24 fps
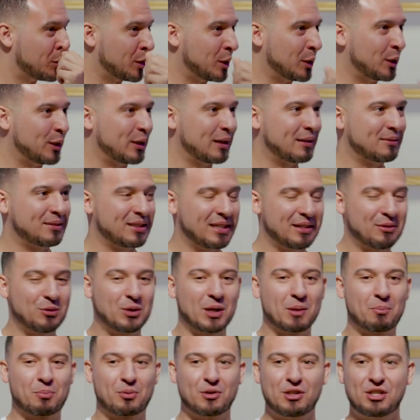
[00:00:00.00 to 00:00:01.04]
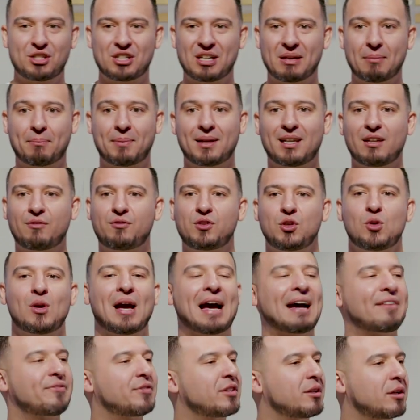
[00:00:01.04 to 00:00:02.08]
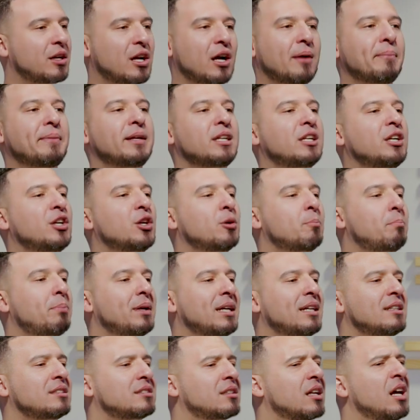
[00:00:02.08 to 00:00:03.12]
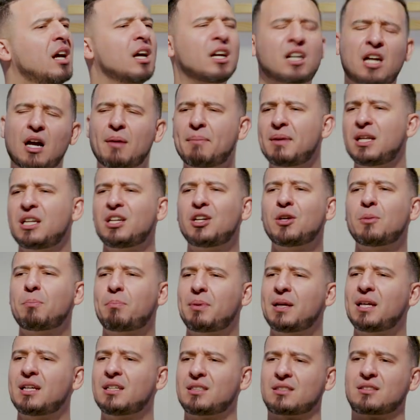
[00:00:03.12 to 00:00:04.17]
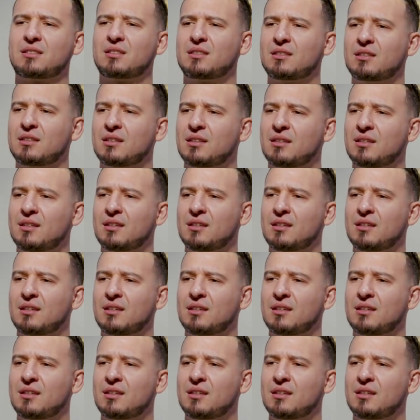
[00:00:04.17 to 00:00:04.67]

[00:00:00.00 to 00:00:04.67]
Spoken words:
You know what I'm saying? We appreciate it. But if you have to come in here pissed, come in here pissed.